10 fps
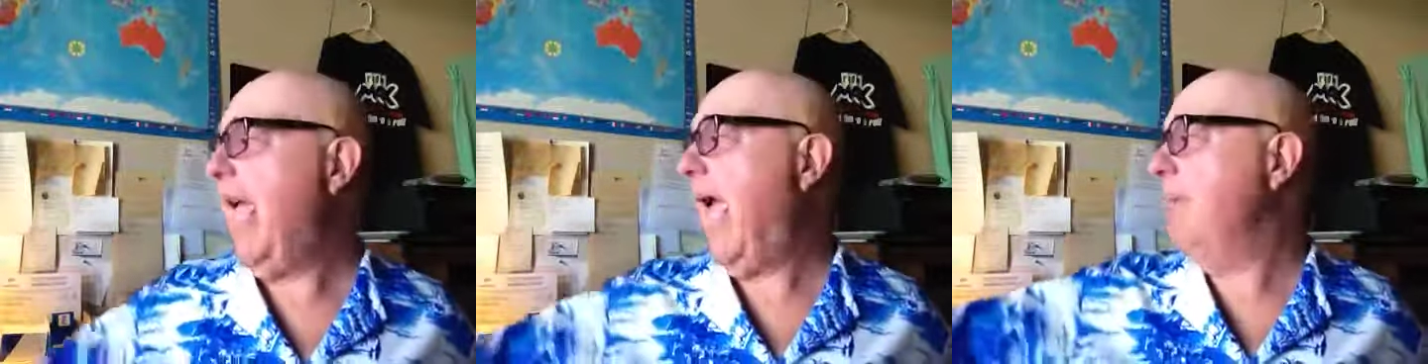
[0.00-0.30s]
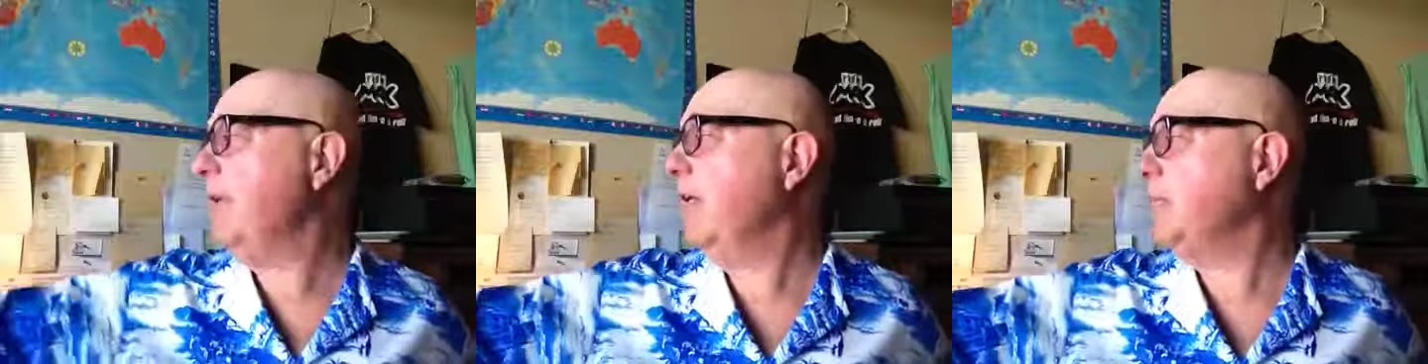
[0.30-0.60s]

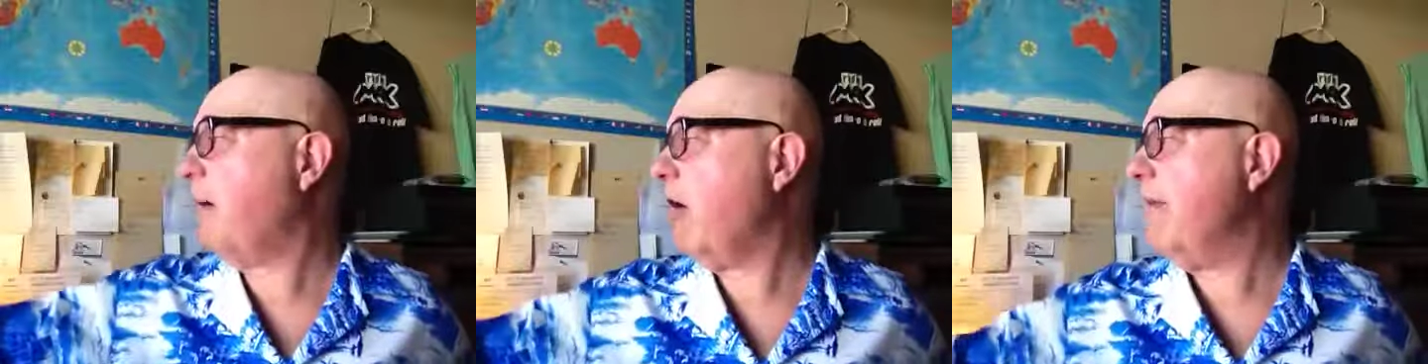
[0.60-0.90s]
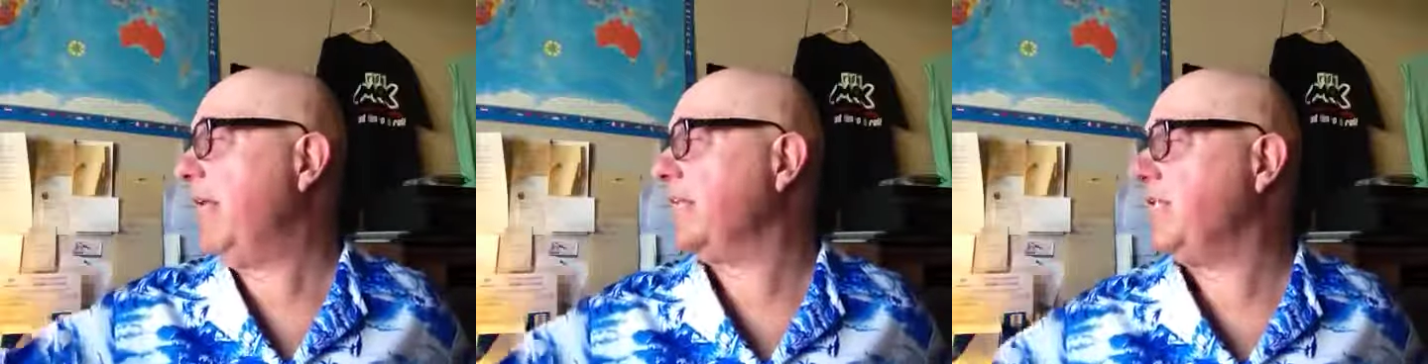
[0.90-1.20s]
Ambulance
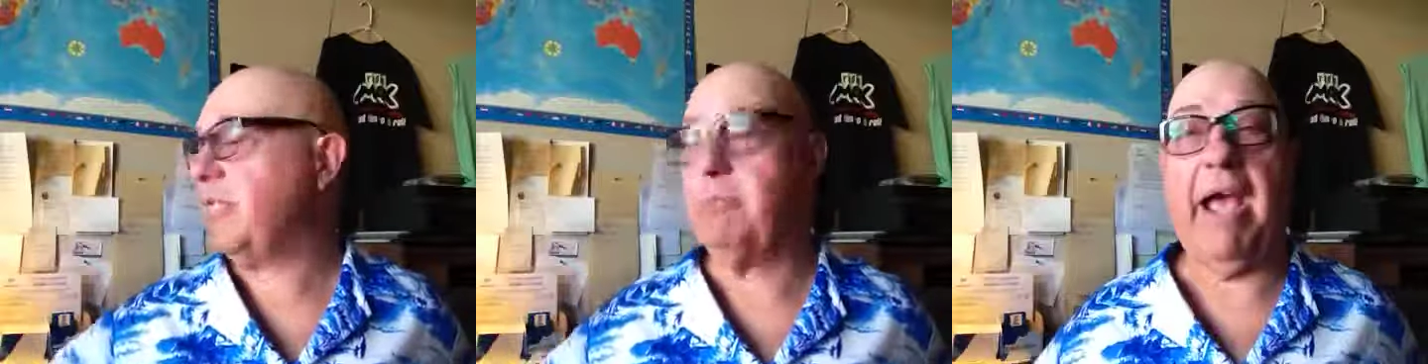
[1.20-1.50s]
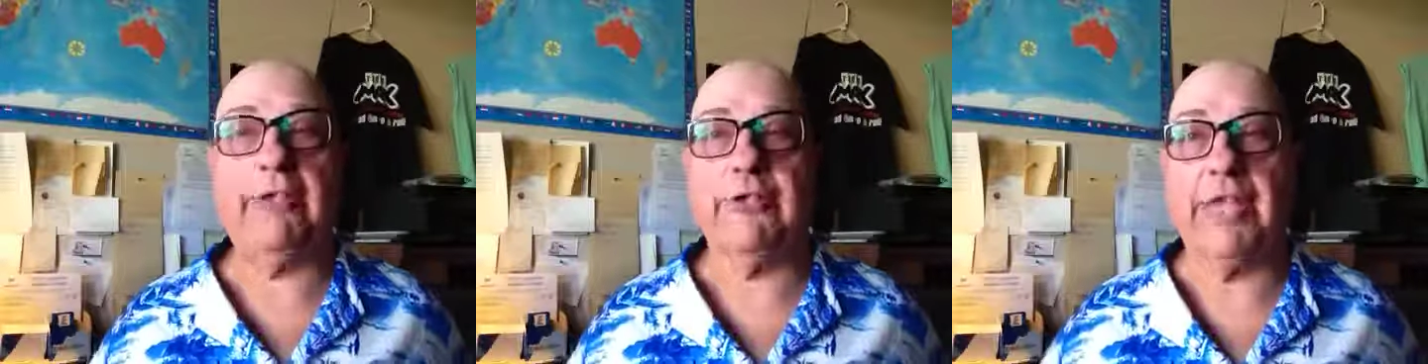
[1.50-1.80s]
paramedics and
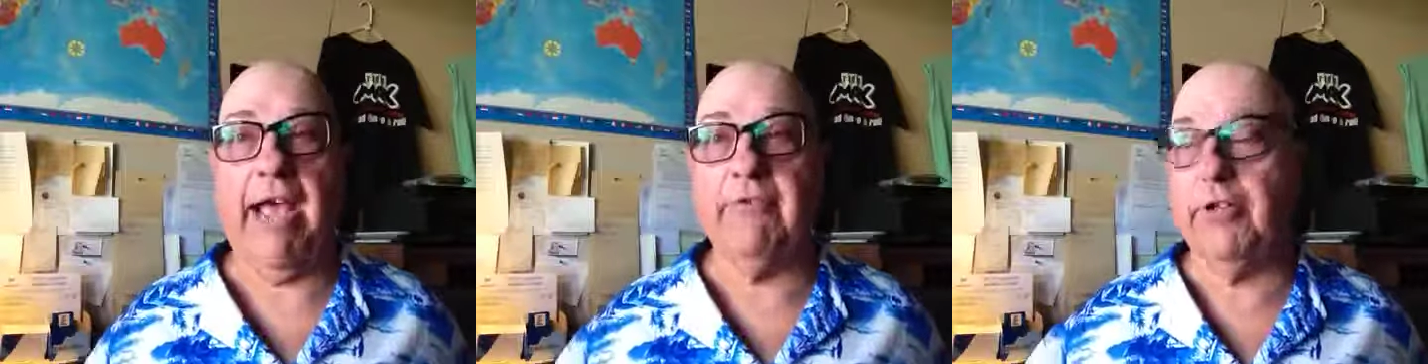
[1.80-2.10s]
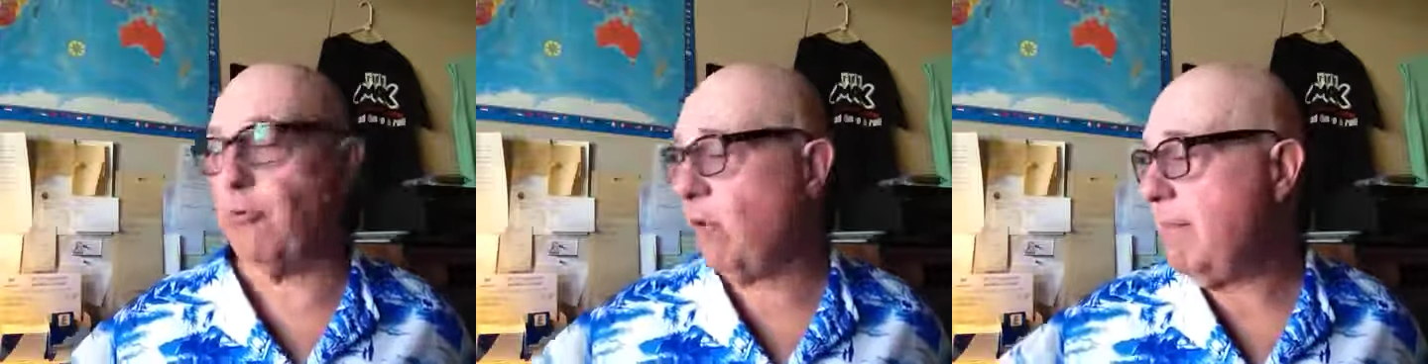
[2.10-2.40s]
dispatchers have an
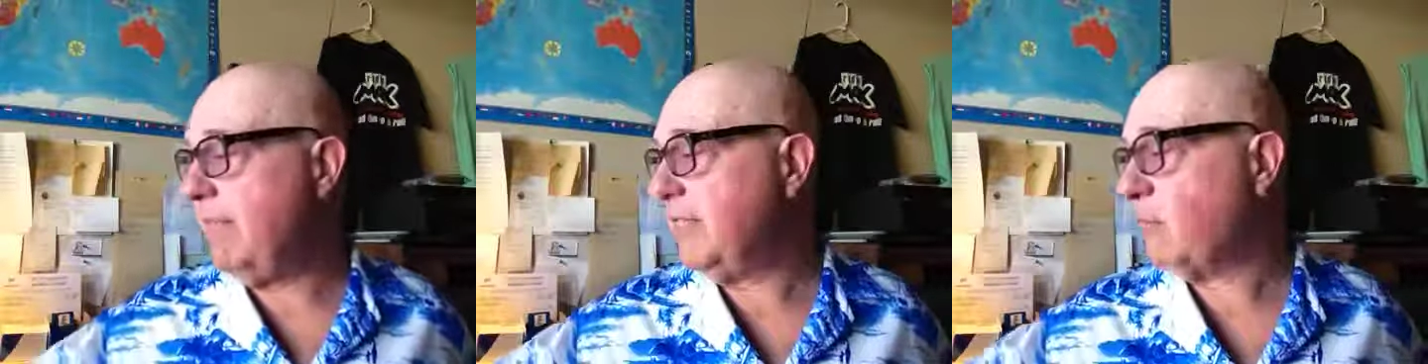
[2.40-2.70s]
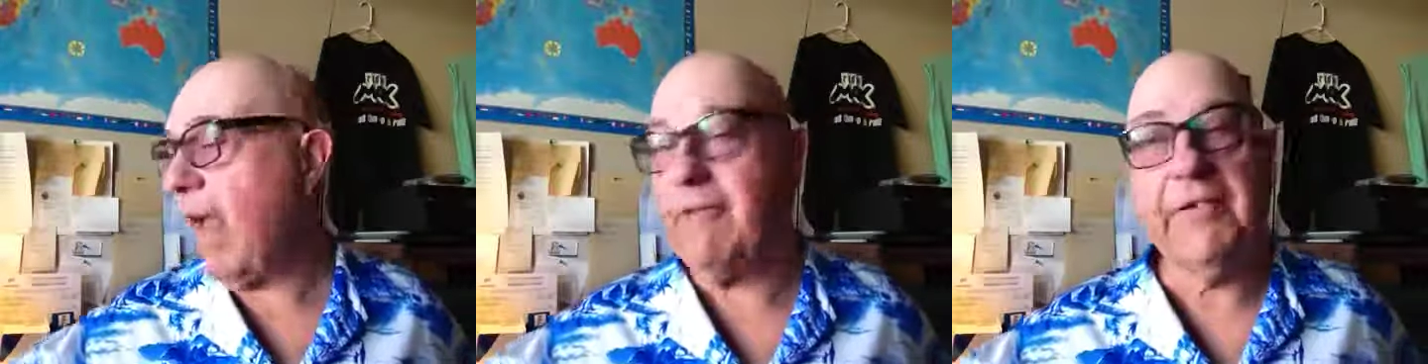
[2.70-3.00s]
agreement.
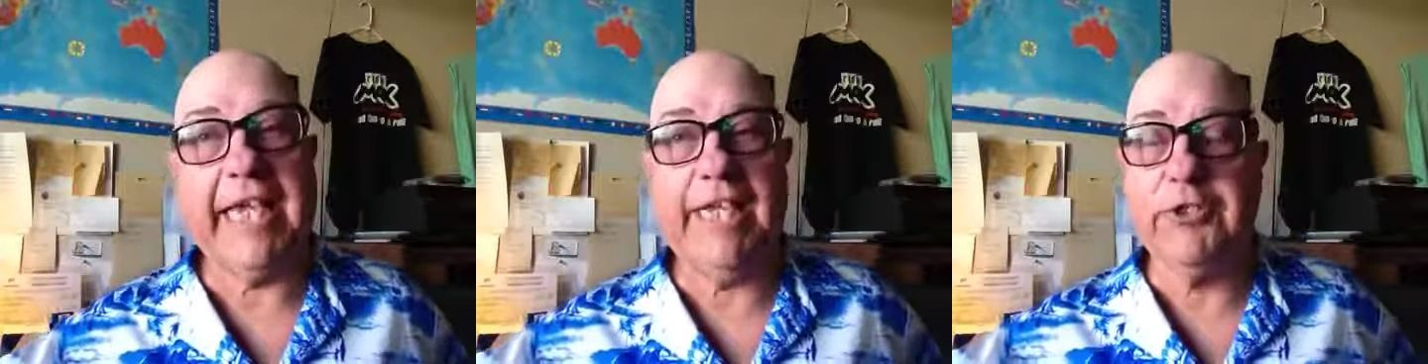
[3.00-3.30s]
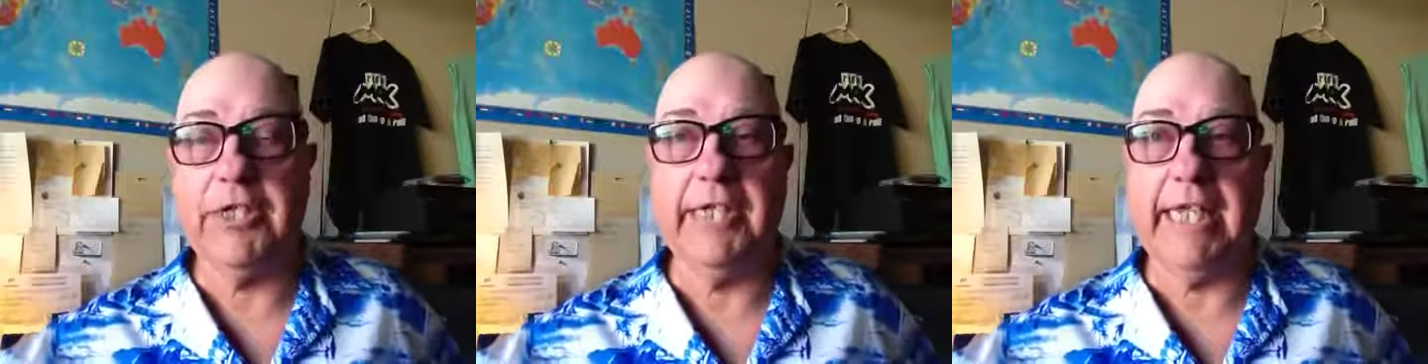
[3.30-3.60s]

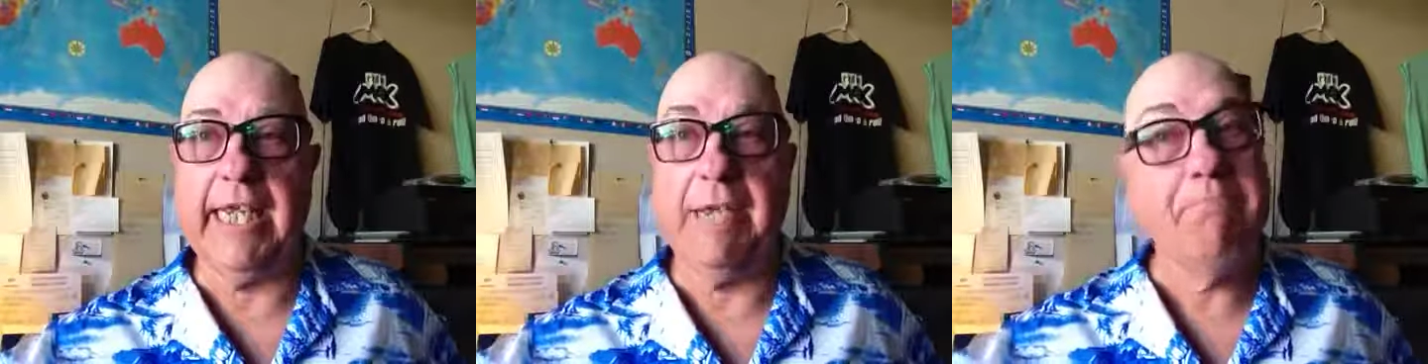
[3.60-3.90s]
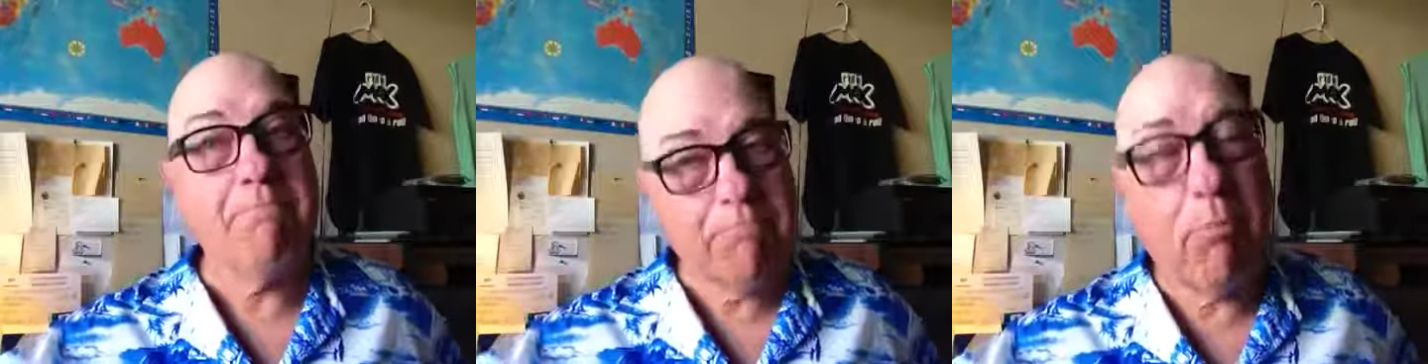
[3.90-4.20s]

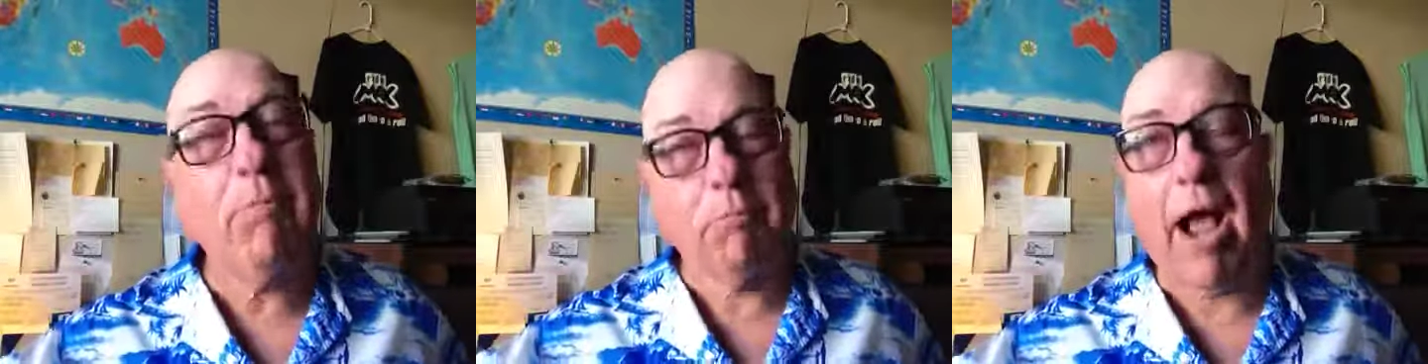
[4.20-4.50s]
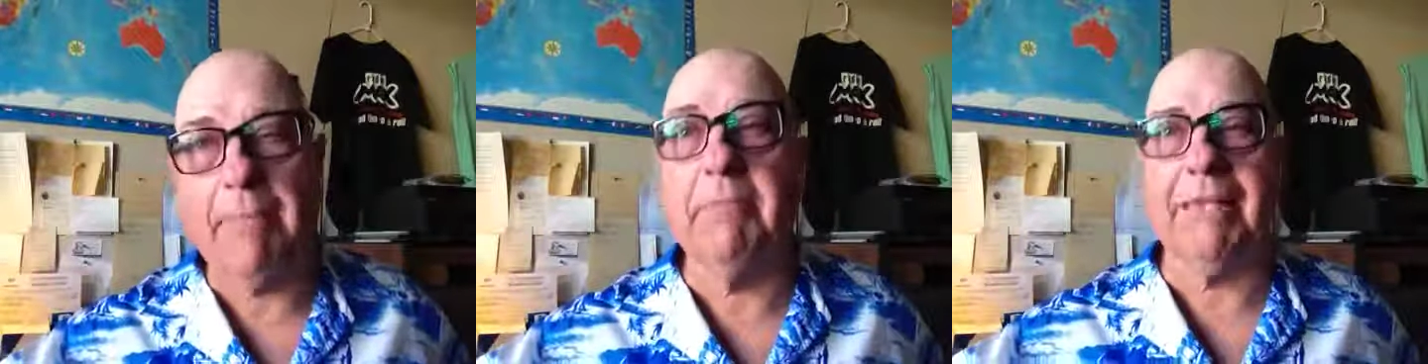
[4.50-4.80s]
Ratification will
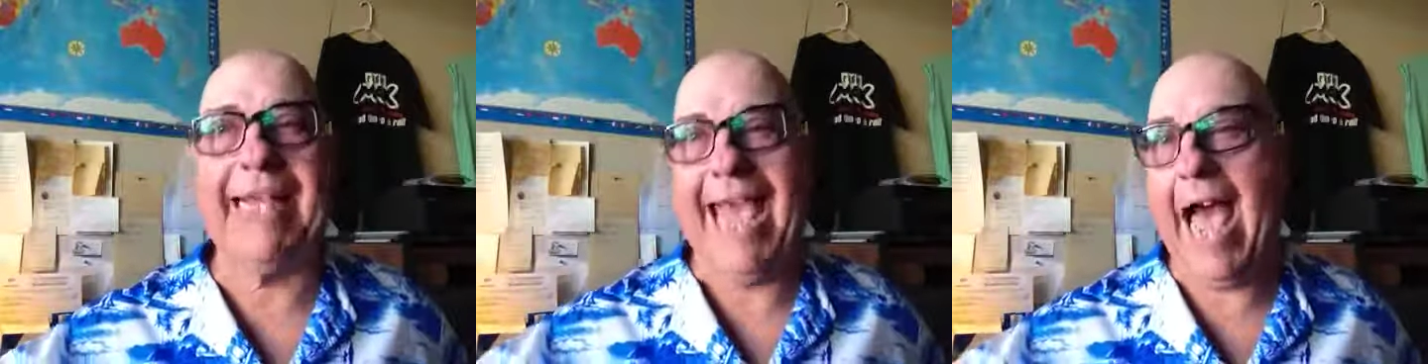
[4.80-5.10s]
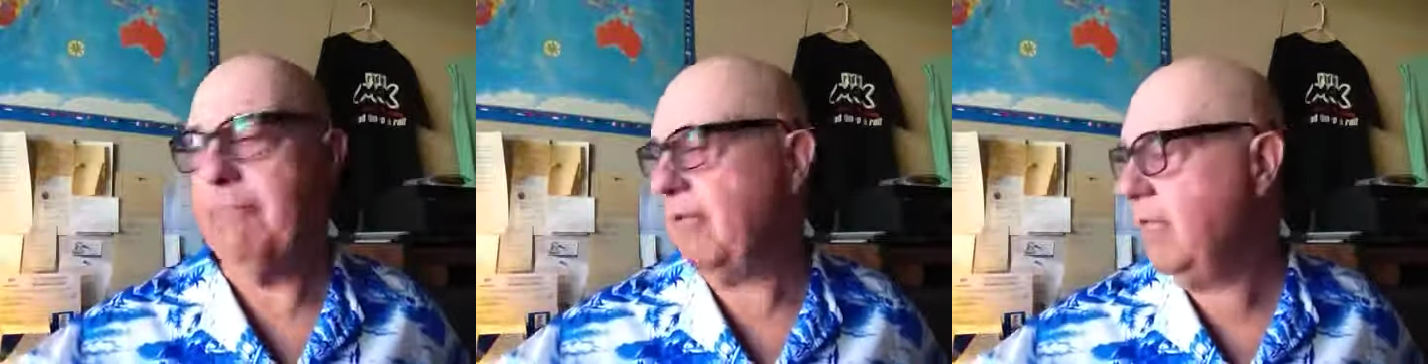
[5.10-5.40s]
probably
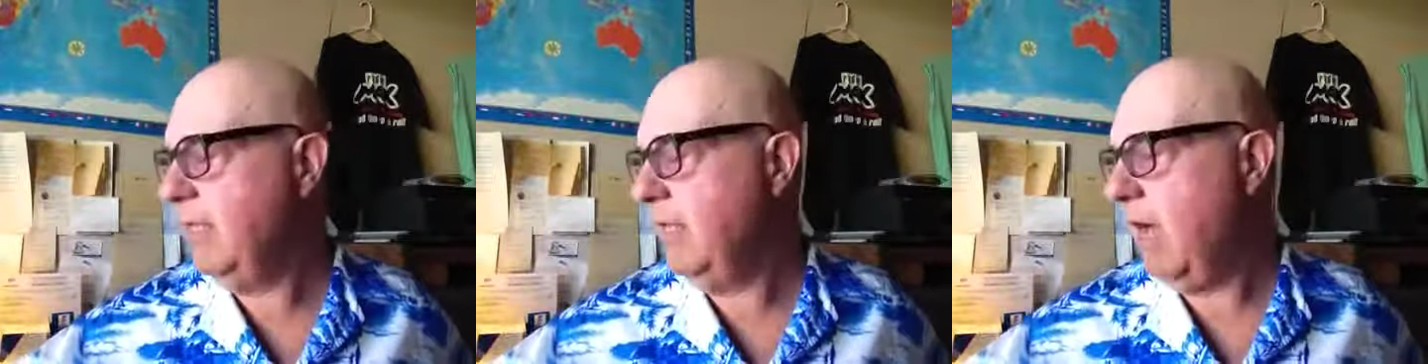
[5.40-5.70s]
happen.